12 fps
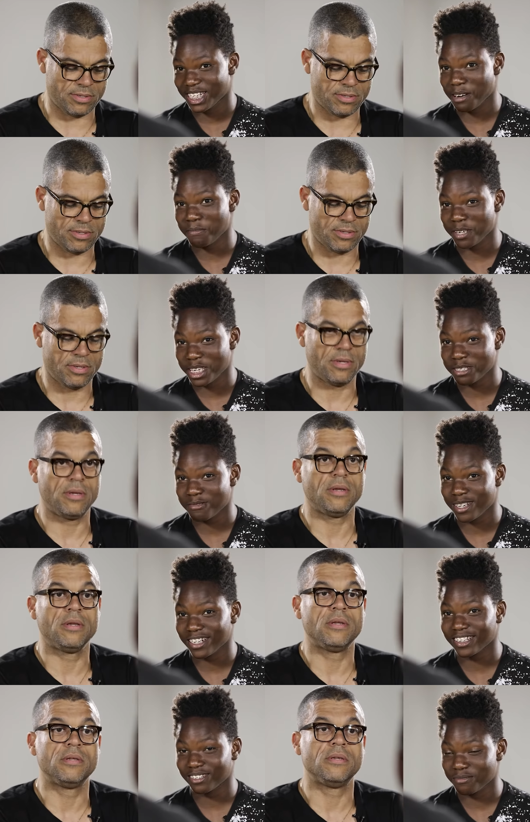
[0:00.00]
Speaker 1: Our biggest
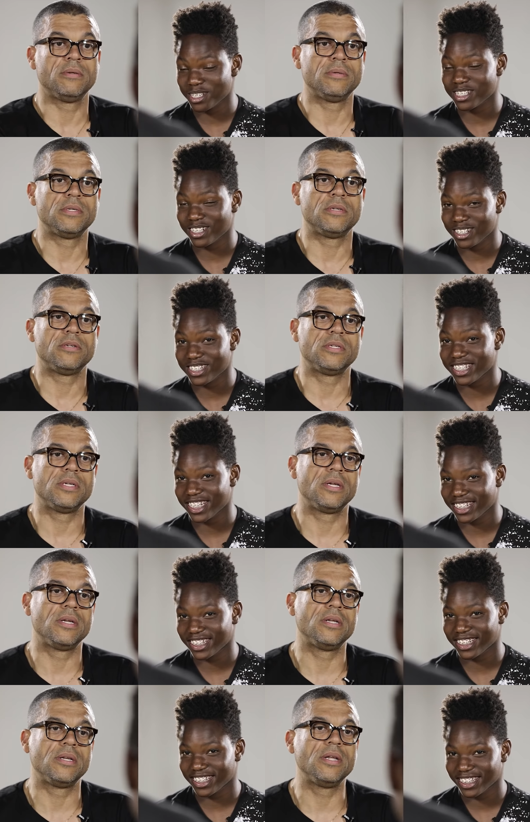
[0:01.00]

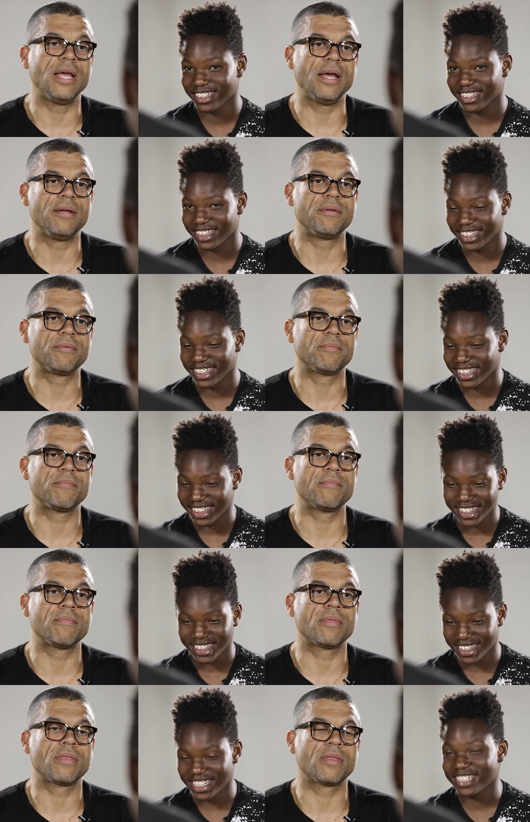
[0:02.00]
misunderstanding. Yeah.
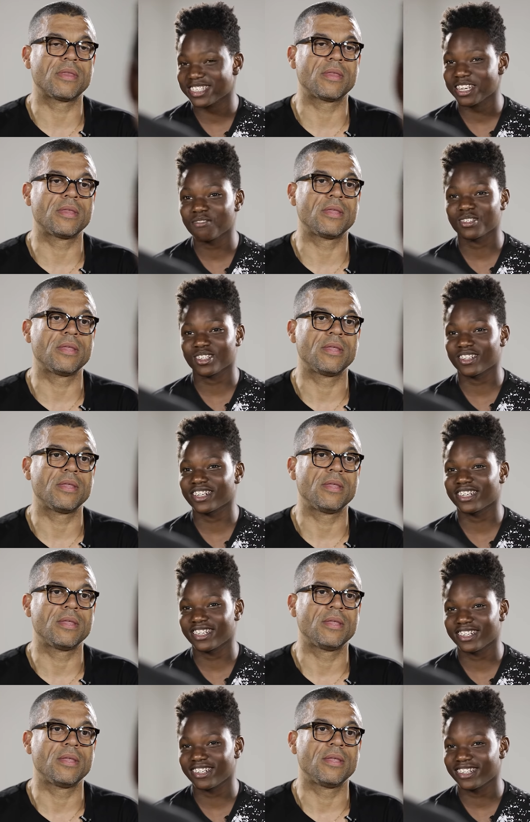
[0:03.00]
This seventh
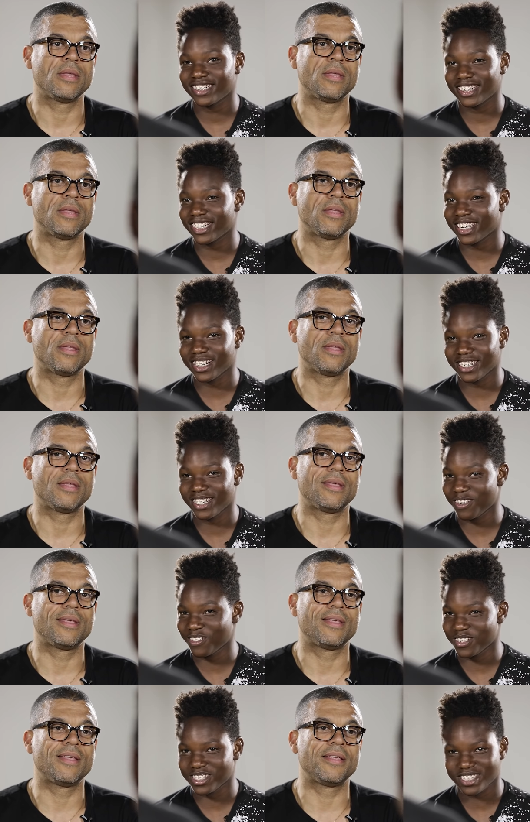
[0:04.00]
grade year, uh,
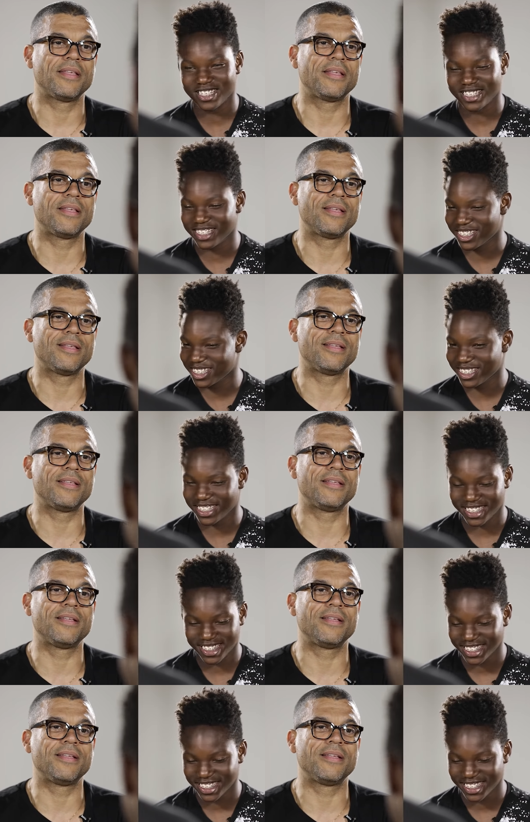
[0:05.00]
it was just.